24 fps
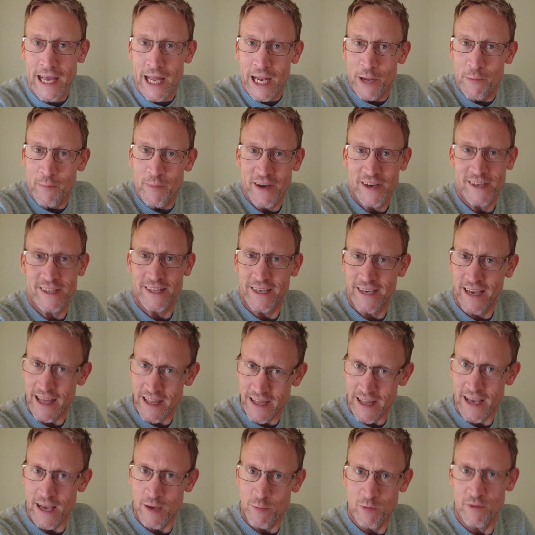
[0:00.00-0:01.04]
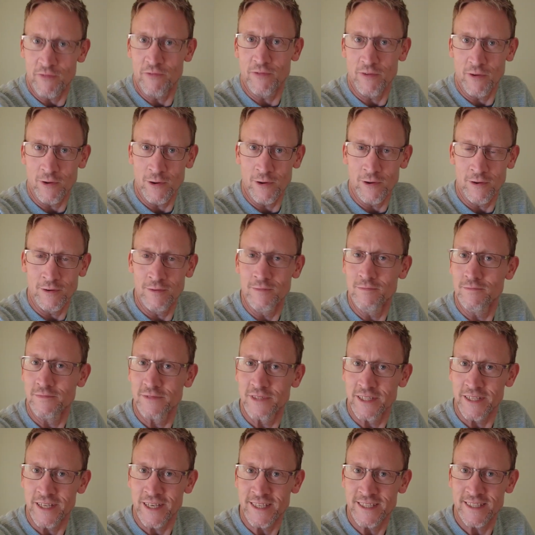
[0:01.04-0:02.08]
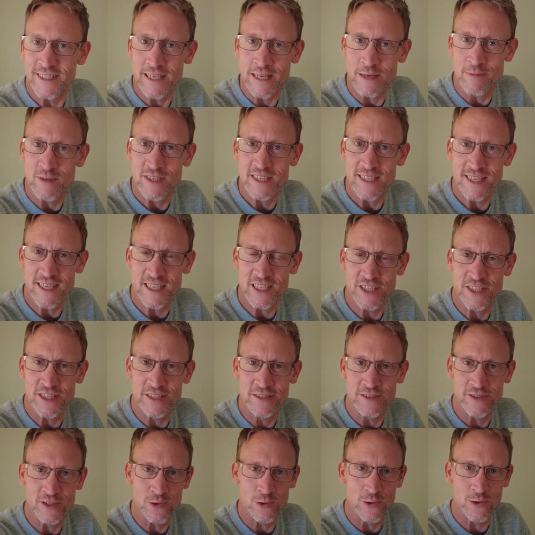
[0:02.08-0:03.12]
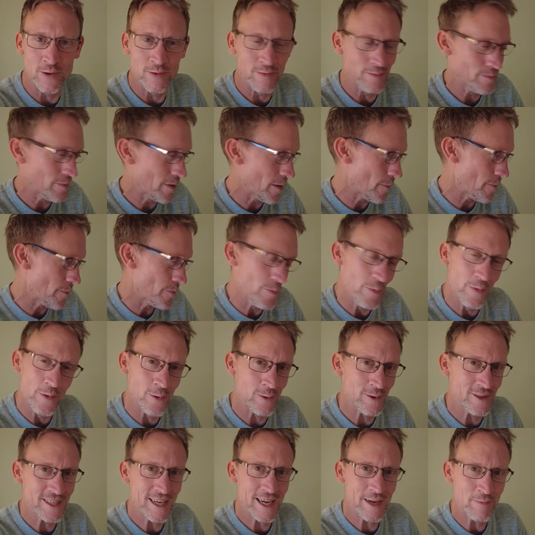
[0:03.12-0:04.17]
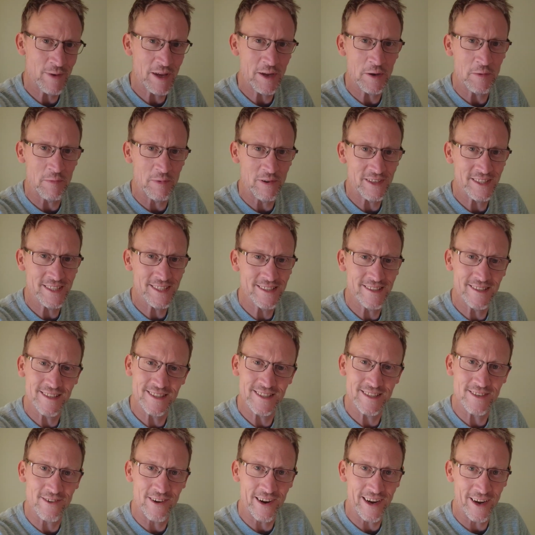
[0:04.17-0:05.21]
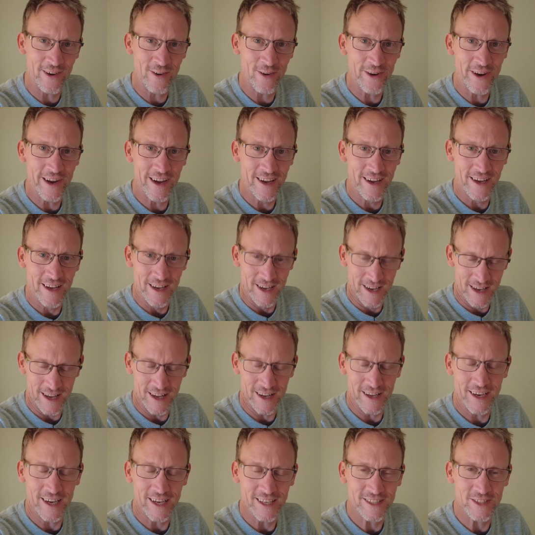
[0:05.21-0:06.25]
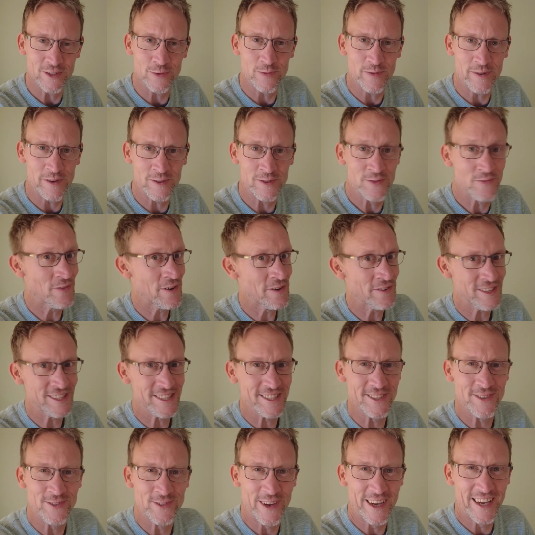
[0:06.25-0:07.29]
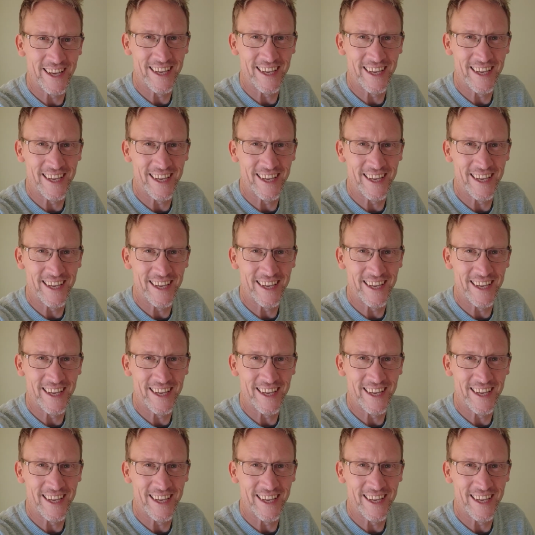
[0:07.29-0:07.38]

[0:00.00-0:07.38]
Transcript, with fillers: get it back together before tonight's image session. So, no time like the present, let's crack on. I'll catch up with you very soon.